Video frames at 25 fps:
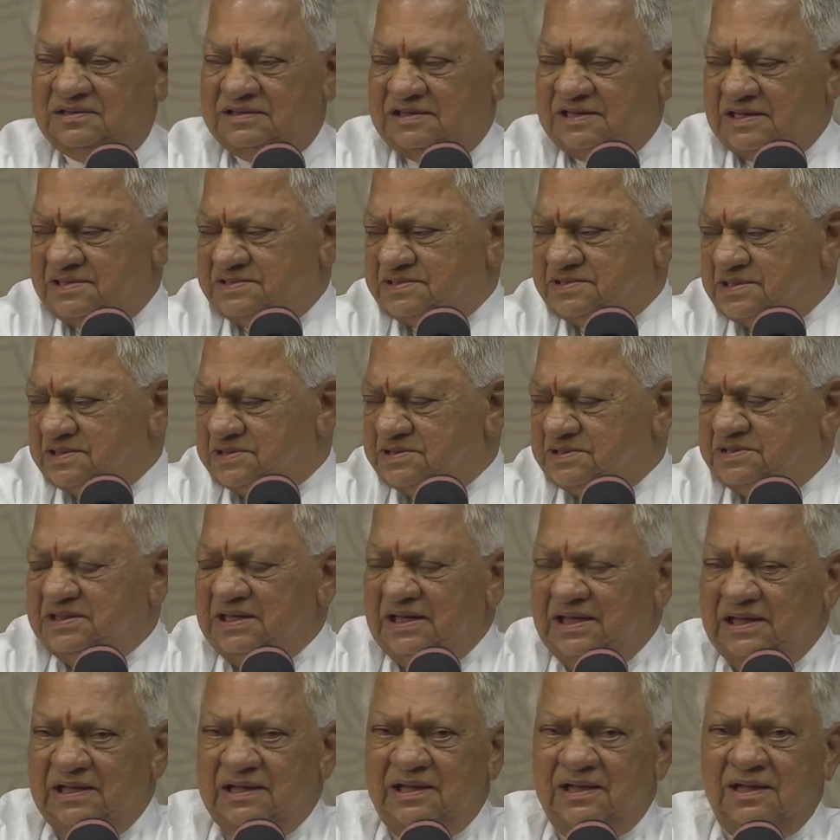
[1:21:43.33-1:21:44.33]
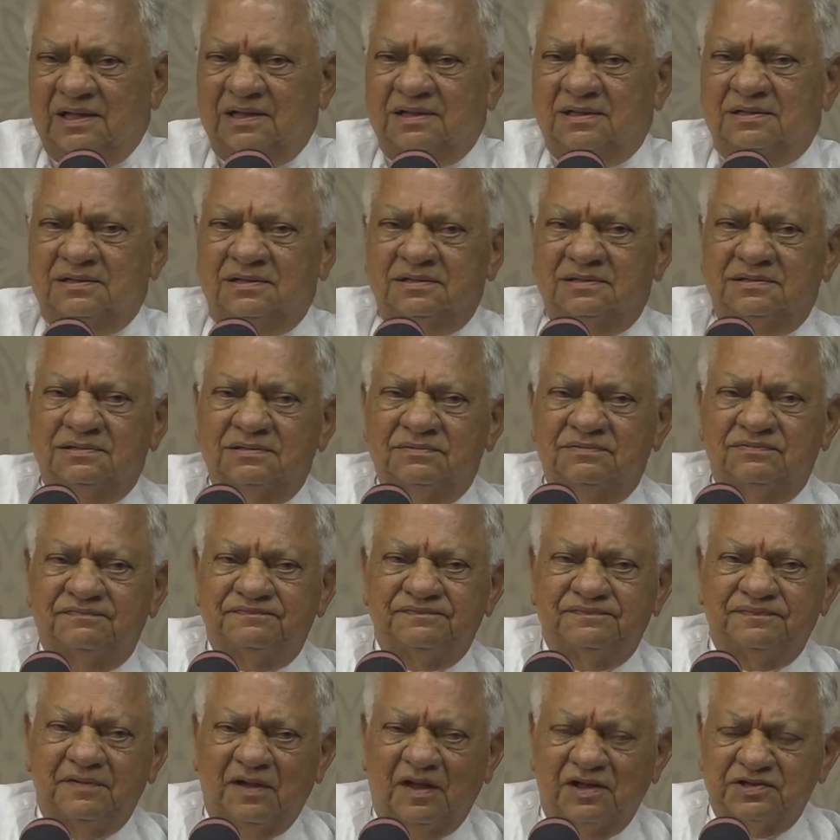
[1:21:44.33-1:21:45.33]
This is the
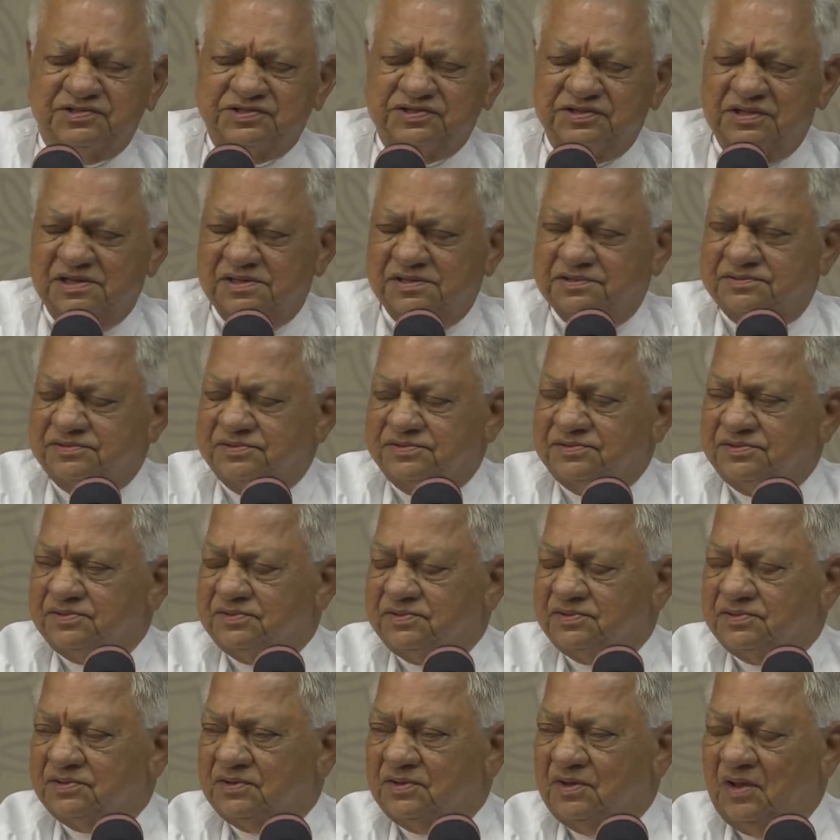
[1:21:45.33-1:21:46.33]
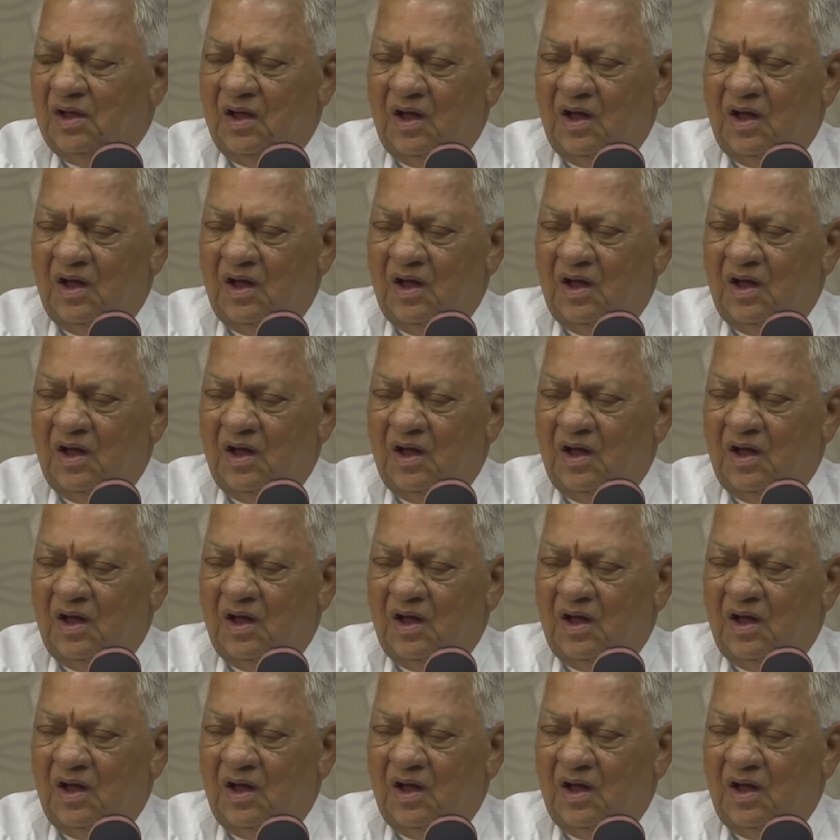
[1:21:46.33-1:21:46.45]
fossils